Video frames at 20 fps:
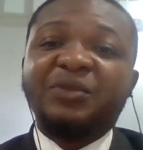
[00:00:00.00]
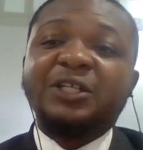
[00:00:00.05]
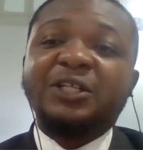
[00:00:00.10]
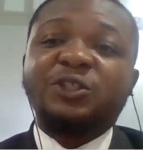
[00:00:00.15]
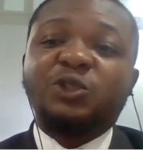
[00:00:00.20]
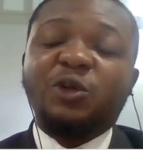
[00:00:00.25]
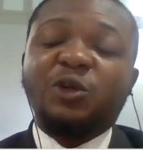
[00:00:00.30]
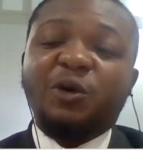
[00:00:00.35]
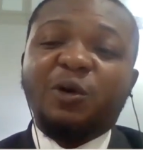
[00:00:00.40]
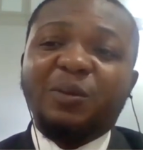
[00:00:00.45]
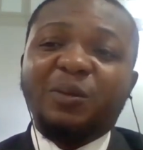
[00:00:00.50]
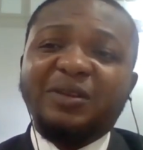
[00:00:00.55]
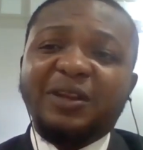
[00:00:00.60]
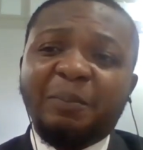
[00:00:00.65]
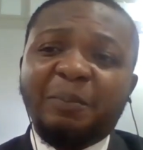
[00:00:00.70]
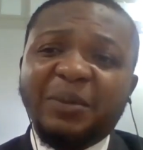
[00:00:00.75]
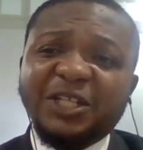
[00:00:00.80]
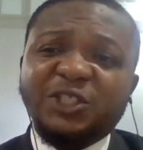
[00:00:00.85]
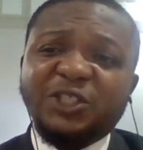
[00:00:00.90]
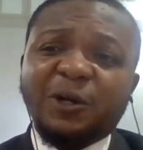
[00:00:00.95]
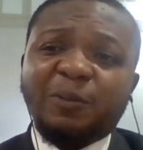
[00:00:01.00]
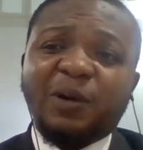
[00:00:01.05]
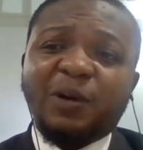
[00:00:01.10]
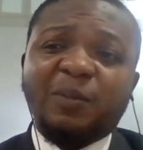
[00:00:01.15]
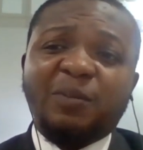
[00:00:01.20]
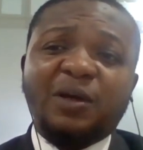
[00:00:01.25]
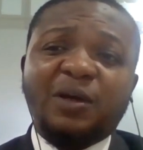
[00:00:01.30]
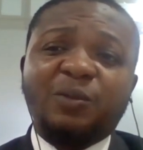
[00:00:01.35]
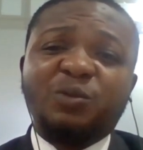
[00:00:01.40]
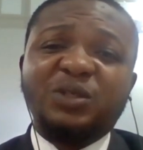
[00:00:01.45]
So the major
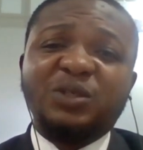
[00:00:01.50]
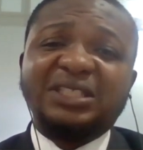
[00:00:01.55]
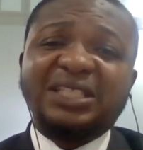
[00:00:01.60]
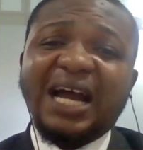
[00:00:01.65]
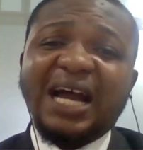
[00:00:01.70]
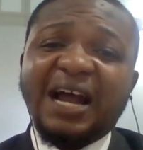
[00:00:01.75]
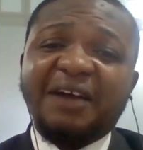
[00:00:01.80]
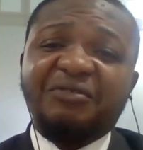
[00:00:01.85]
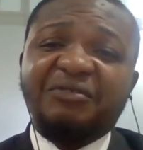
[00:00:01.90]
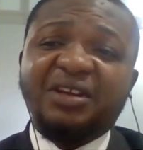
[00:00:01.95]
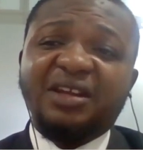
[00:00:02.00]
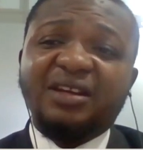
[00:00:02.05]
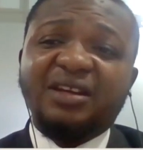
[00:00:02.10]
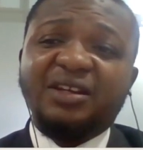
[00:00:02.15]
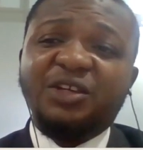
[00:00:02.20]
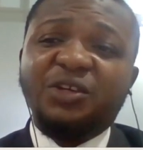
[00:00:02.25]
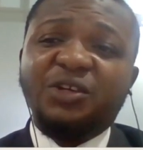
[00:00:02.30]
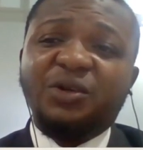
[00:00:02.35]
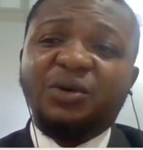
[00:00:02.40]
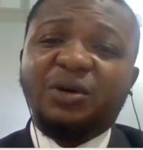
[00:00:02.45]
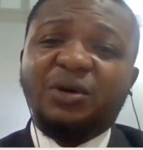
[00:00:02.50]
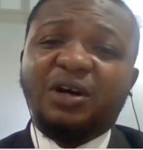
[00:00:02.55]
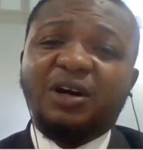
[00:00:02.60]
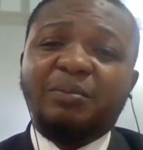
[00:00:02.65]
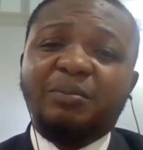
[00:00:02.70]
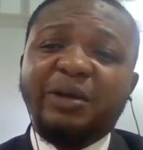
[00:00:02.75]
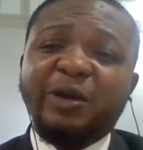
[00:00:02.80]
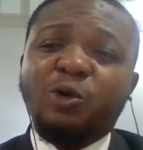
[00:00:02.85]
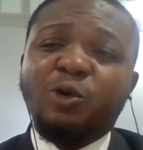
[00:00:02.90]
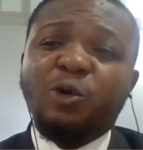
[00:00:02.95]
problem with having, you know,
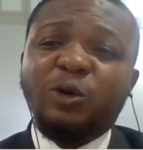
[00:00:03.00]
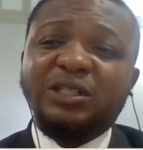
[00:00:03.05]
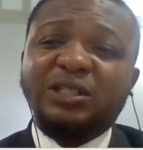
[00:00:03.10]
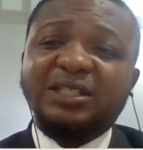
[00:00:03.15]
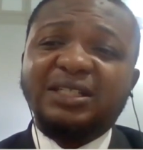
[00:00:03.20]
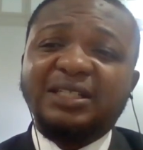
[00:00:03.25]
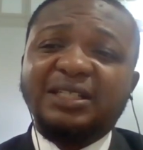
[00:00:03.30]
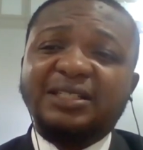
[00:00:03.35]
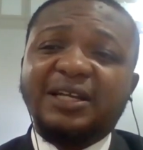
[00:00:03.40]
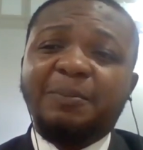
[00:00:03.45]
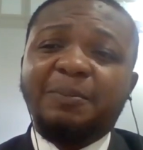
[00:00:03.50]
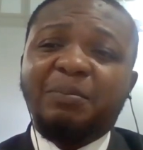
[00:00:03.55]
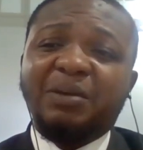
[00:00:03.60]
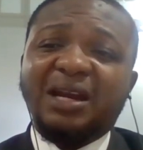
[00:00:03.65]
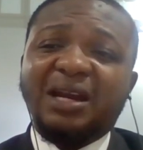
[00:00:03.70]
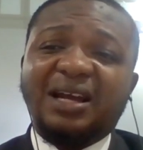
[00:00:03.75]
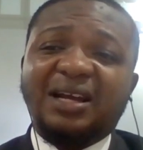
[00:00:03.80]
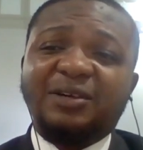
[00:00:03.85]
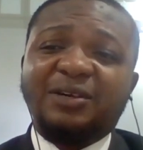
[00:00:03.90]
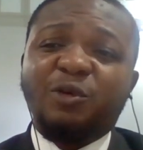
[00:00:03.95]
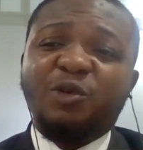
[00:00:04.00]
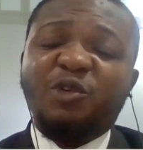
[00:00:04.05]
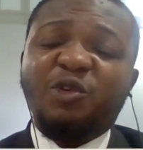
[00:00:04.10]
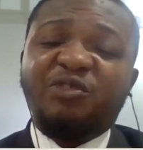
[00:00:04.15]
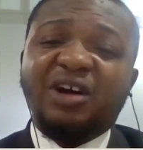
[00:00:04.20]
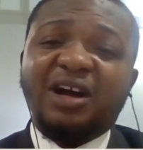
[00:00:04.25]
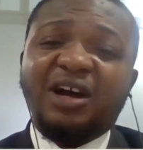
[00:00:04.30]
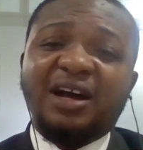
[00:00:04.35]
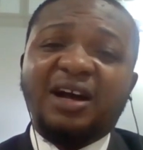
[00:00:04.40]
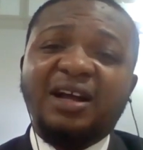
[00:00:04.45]
um, a coordinated plan
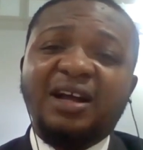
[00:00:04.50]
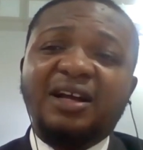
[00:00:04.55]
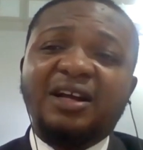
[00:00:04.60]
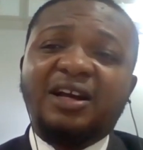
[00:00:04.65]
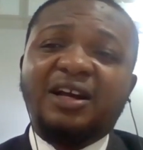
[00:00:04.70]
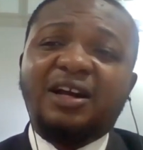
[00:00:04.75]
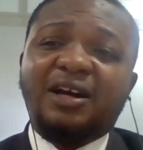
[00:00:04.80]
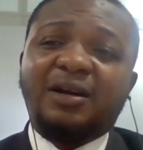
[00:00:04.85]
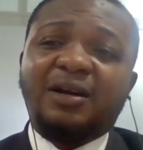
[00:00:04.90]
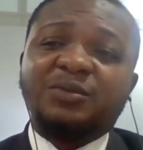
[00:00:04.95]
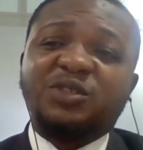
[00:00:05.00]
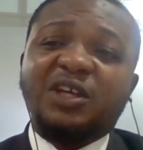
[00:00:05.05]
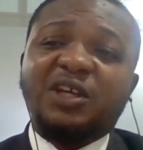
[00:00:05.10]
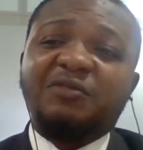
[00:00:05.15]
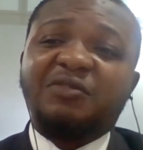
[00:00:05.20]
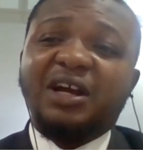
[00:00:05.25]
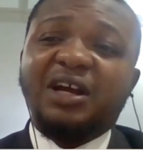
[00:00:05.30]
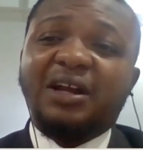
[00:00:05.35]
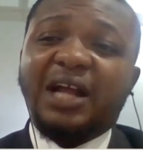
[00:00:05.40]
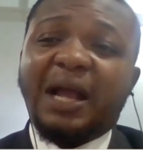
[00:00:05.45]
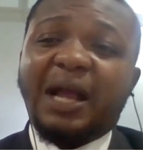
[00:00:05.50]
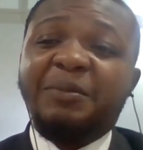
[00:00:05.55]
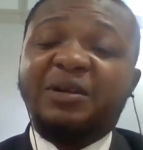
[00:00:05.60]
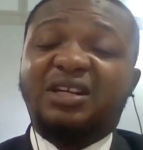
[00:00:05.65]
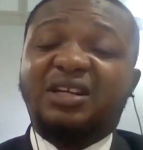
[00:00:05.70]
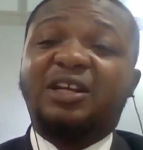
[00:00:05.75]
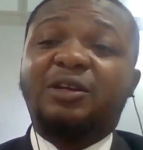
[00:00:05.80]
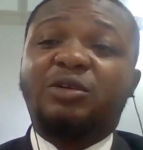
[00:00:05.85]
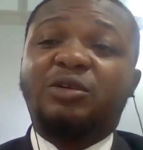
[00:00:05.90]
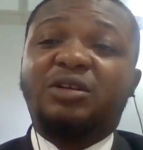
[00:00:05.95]
over um, several, I
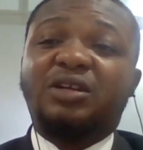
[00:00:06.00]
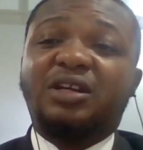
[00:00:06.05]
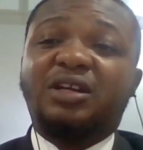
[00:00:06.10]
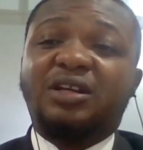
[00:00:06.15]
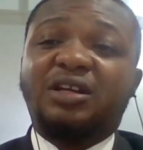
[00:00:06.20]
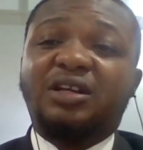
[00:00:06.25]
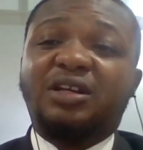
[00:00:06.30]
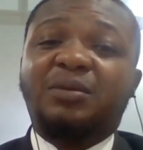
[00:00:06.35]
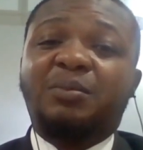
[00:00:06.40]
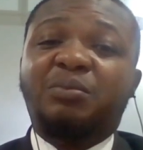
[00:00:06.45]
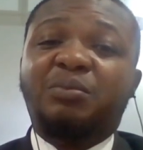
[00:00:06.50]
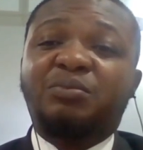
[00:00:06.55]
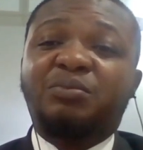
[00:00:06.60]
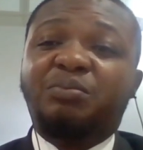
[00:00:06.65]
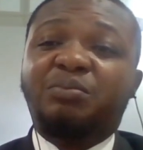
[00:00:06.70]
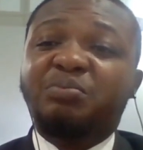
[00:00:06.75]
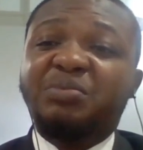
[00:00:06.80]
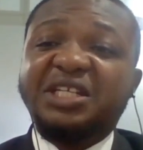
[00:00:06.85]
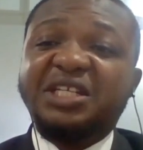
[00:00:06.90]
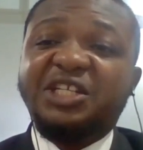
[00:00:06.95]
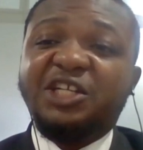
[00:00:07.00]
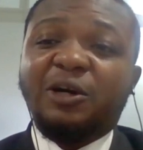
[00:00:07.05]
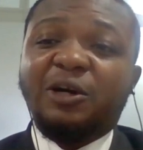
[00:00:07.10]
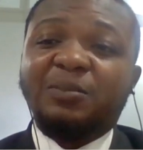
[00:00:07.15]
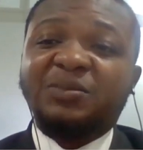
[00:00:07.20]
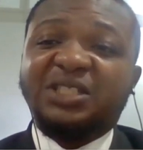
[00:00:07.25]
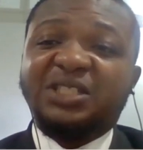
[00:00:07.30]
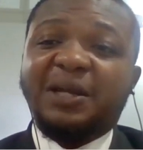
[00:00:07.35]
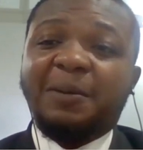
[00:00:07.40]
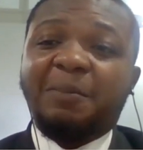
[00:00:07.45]
mean, a, a, a
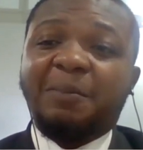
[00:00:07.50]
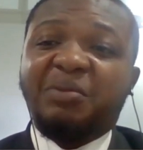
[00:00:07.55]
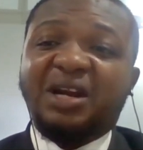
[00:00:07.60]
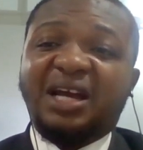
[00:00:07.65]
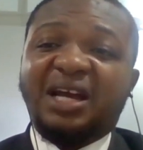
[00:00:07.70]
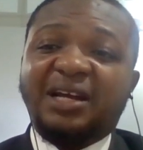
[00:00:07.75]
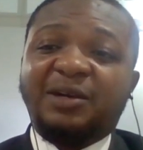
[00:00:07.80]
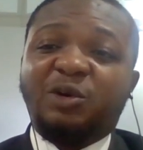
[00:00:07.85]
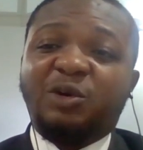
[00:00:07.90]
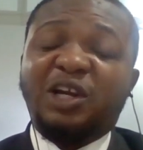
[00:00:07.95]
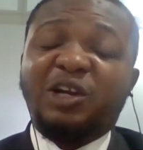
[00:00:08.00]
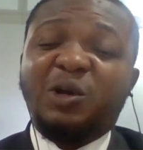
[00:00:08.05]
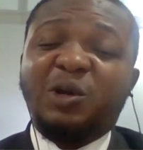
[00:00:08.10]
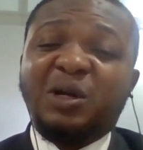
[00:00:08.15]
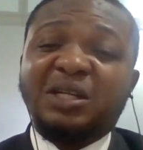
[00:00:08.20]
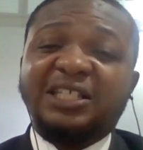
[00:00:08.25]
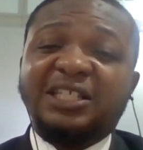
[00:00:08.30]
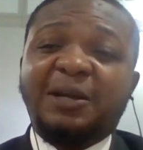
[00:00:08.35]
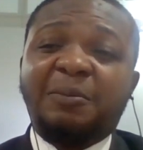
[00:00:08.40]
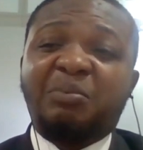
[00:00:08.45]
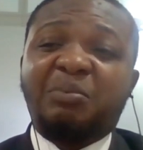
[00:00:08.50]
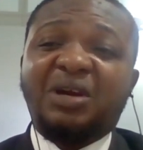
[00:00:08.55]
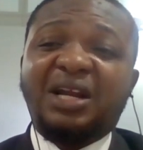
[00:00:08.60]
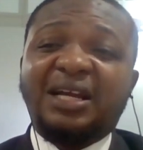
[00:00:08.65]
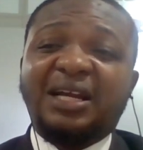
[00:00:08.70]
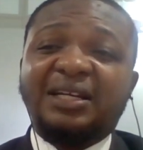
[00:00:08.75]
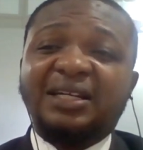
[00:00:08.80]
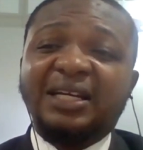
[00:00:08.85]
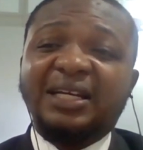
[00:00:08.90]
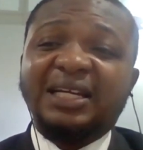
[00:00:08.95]
medium-term plan or a long-term
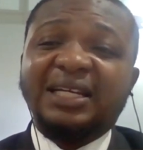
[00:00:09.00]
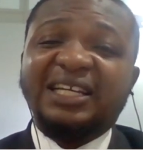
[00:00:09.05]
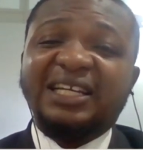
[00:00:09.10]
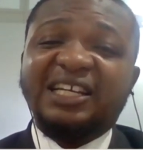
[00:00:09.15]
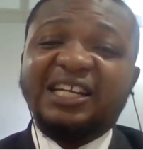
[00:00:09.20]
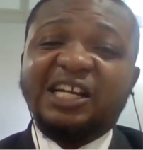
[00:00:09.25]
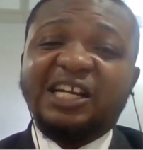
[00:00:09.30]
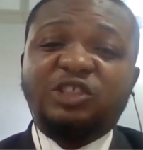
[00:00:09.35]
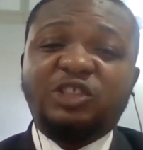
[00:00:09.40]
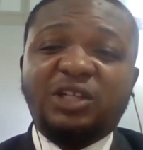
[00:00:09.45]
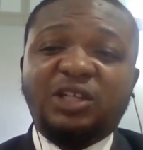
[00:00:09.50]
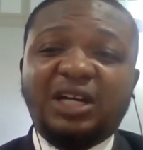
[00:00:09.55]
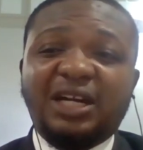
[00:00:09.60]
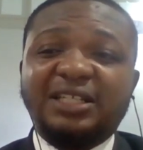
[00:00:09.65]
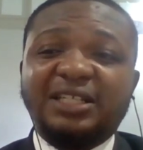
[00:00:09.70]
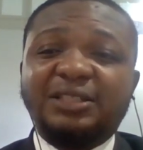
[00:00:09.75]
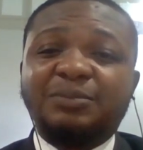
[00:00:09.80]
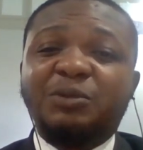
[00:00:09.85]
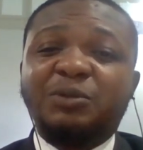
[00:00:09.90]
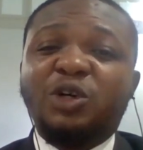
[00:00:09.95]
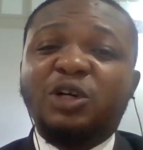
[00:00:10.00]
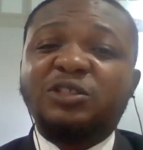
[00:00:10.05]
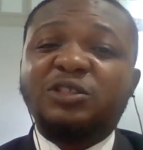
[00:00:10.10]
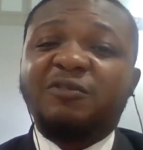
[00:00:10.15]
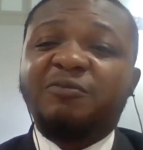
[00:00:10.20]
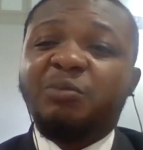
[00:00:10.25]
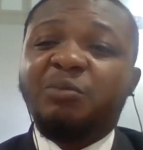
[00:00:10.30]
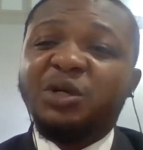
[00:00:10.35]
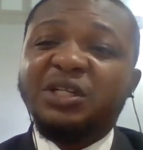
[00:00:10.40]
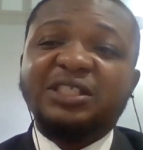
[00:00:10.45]
plan in Nigeria is because
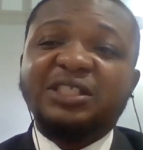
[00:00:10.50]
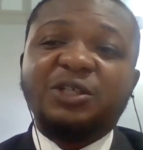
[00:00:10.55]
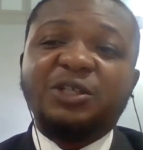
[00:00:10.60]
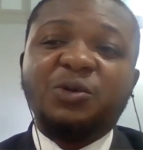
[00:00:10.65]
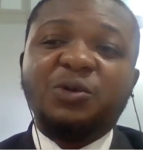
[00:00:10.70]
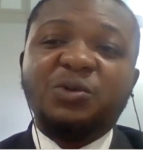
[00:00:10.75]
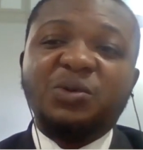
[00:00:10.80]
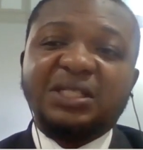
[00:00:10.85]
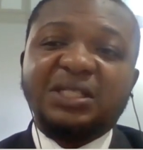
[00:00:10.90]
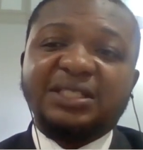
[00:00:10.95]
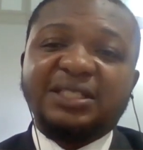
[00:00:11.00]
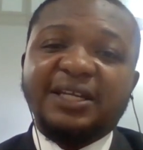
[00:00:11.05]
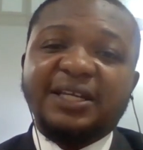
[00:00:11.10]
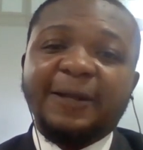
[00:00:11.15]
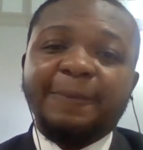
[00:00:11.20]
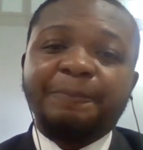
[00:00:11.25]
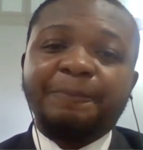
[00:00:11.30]
of political risk.